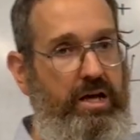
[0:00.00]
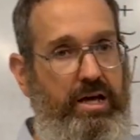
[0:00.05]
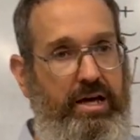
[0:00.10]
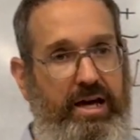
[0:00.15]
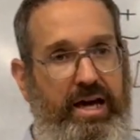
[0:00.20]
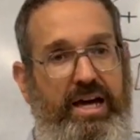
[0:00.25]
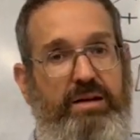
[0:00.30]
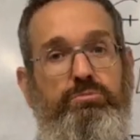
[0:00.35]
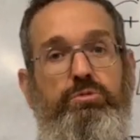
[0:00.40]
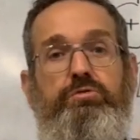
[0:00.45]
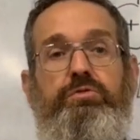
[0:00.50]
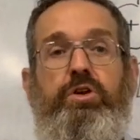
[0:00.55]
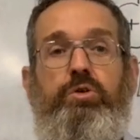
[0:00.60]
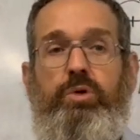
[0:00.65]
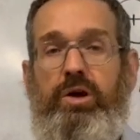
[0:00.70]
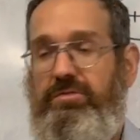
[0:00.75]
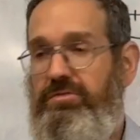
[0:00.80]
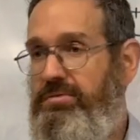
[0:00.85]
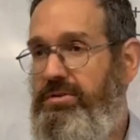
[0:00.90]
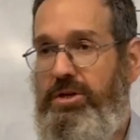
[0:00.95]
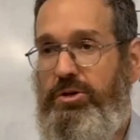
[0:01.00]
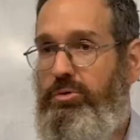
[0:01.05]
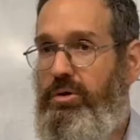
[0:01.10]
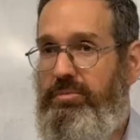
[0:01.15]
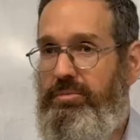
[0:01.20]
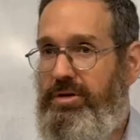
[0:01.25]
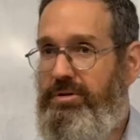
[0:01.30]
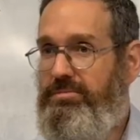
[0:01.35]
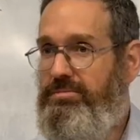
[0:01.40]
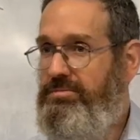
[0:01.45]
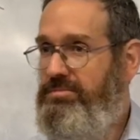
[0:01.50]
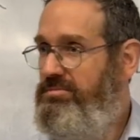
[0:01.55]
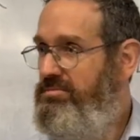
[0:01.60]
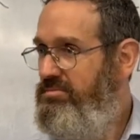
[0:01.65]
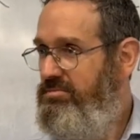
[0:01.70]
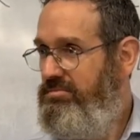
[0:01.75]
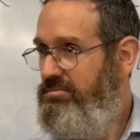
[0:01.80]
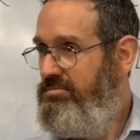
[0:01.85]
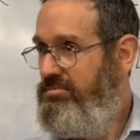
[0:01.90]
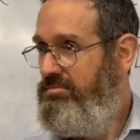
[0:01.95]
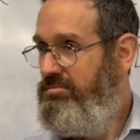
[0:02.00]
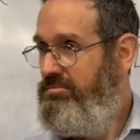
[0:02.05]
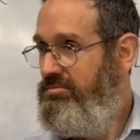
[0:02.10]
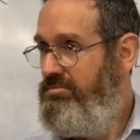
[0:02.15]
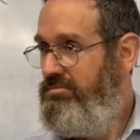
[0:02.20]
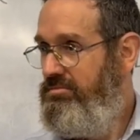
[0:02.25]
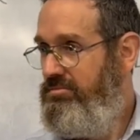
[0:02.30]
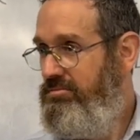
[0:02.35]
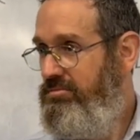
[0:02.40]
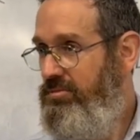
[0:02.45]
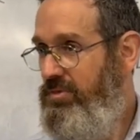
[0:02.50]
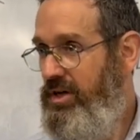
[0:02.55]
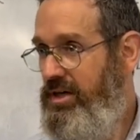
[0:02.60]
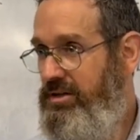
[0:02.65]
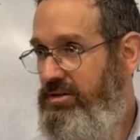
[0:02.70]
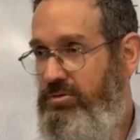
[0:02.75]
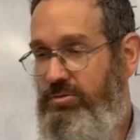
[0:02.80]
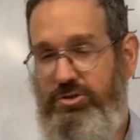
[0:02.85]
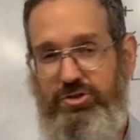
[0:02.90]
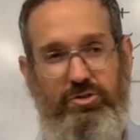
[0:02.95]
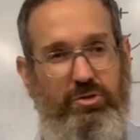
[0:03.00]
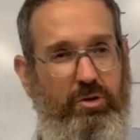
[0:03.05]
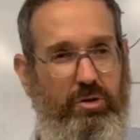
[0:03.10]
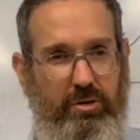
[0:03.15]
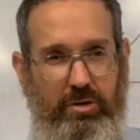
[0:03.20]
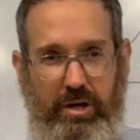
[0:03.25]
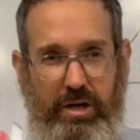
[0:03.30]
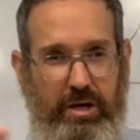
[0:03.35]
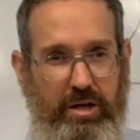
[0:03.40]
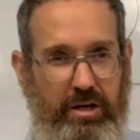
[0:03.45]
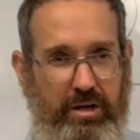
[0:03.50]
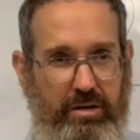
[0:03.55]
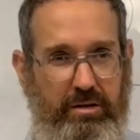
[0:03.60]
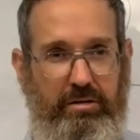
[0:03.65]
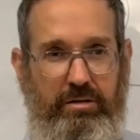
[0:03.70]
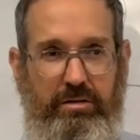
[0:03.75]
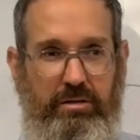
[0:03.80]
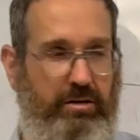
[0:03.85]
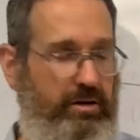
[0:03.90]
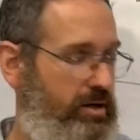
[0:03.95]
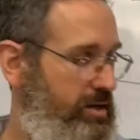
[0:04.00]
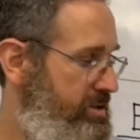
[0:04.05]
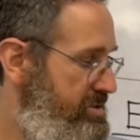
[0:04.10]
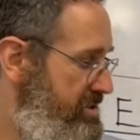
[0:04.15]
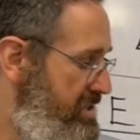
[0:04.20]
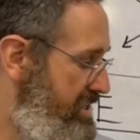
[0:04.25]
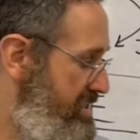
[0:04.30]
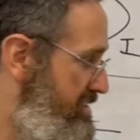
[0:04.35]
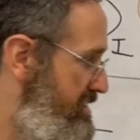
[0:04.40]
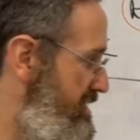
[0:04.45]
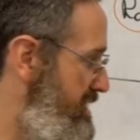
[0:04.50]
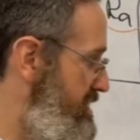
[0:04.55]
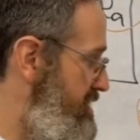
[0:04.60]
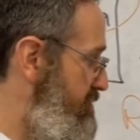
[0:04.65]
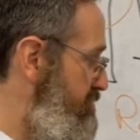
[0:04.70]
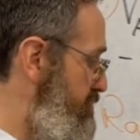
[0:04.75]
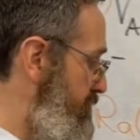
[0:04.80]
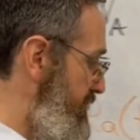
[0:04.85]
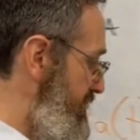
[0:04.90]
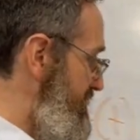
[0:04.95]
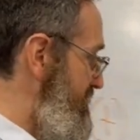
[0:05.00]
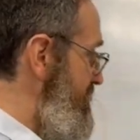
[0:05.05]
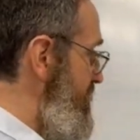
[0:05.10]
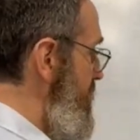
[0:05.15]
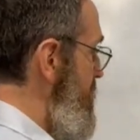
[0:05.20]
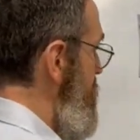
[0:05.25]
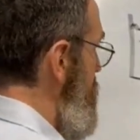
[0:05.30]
and move it away from the equipment, right? Which is saying a